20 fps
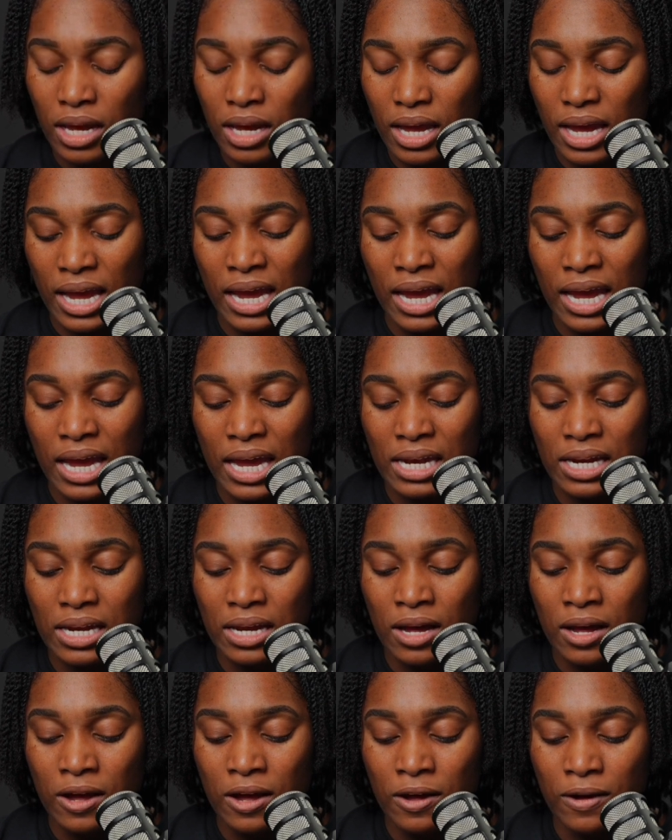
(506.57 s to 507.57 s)
And
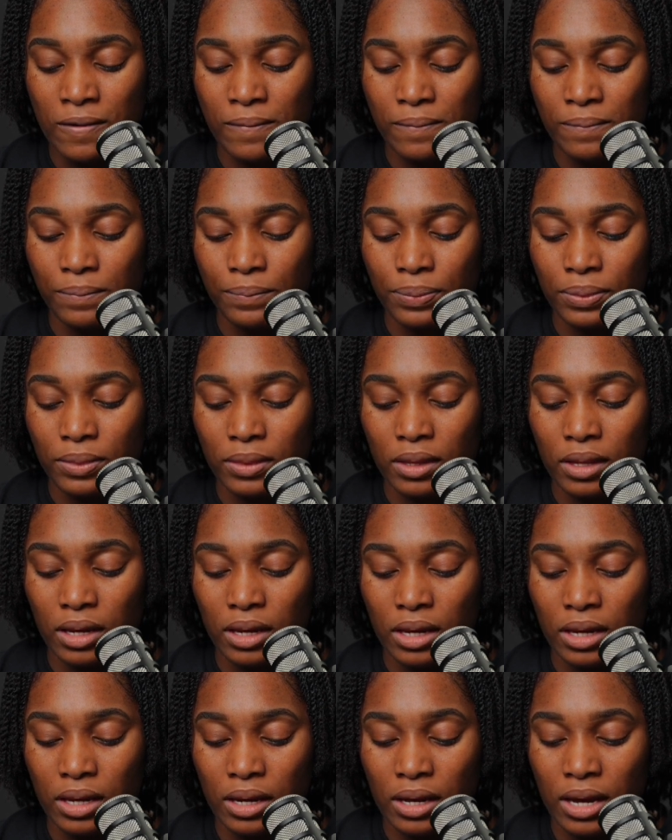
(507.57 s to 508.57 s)
I'm
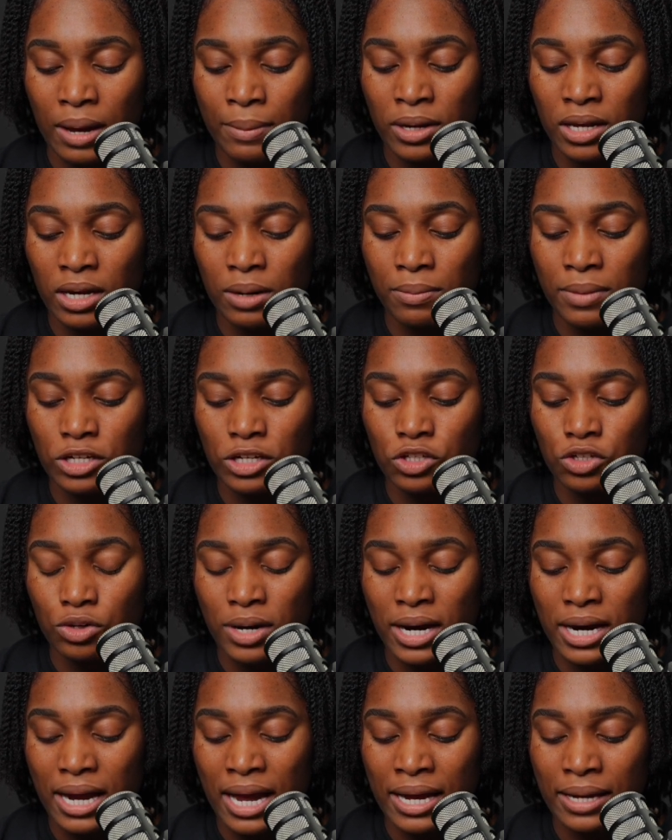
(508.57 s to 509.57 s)
going to make
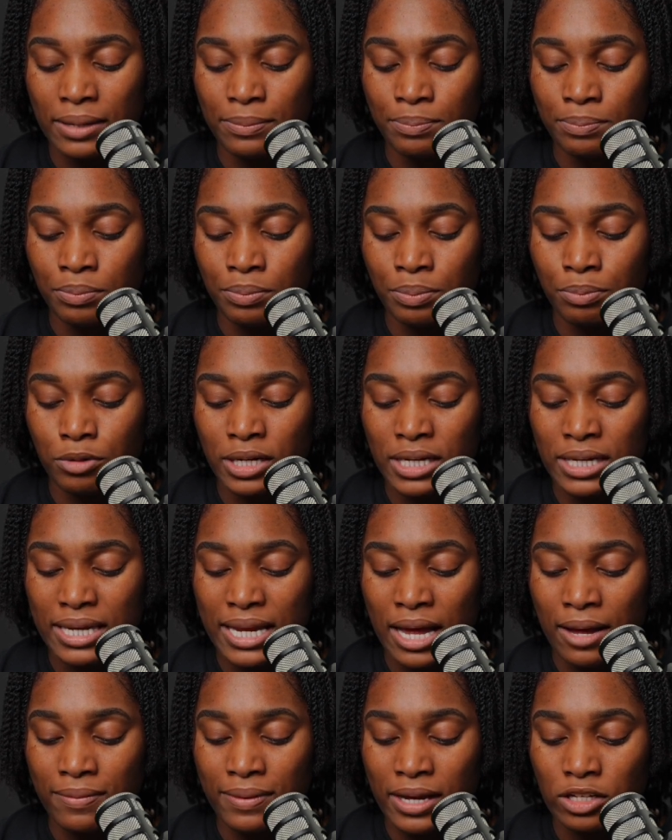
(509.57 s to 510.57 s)
sure I bring
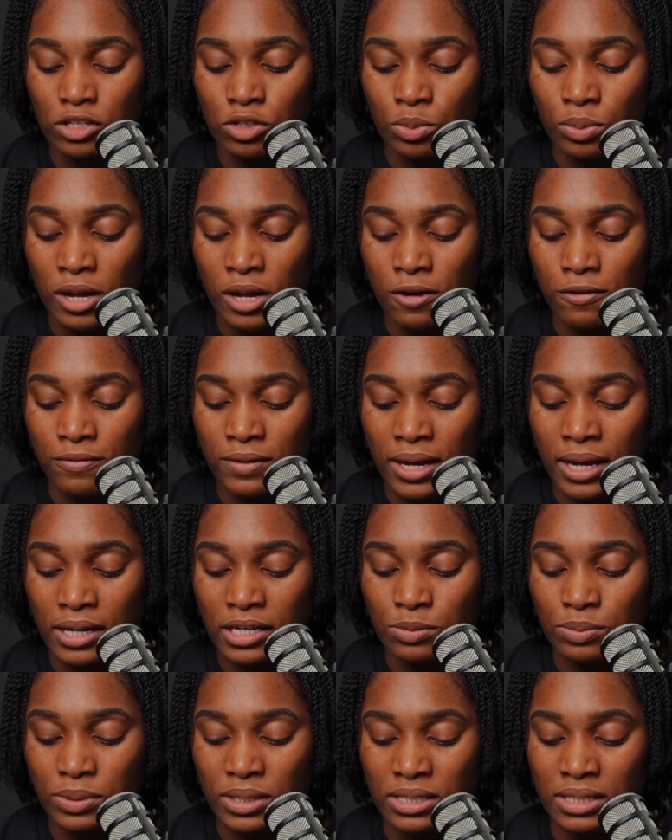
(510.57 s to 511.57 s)
down that
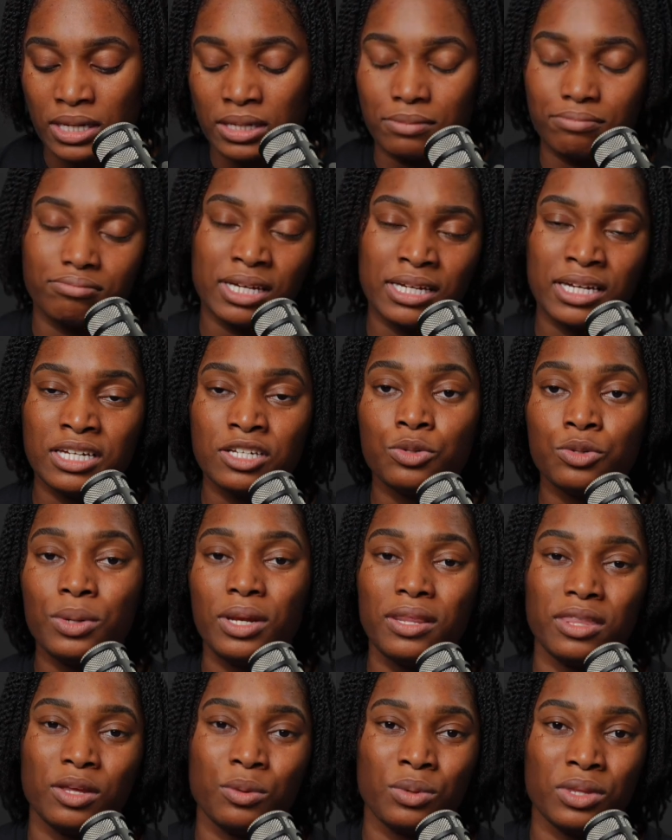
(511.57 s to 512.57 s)
12x because I didn't do
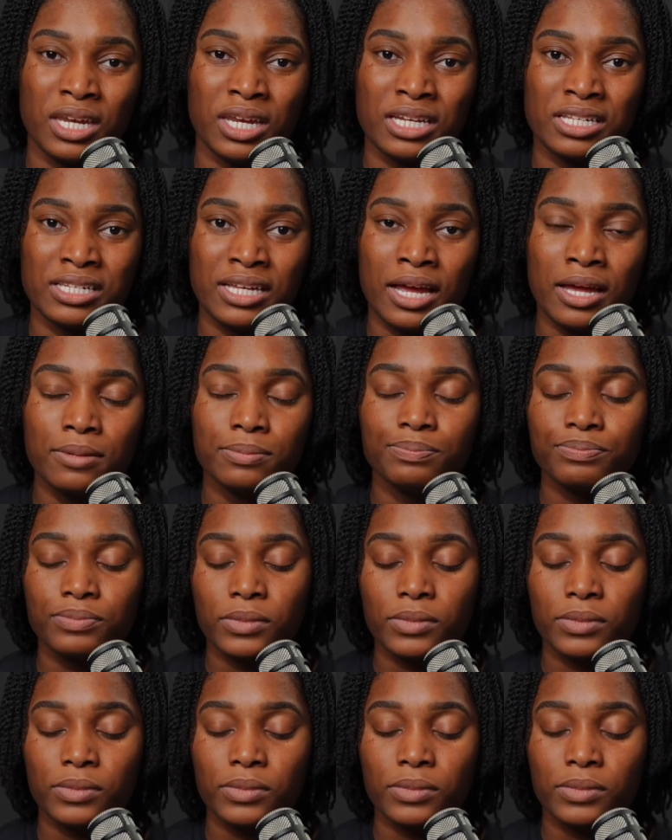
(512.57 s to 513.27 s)
anything with it as yet.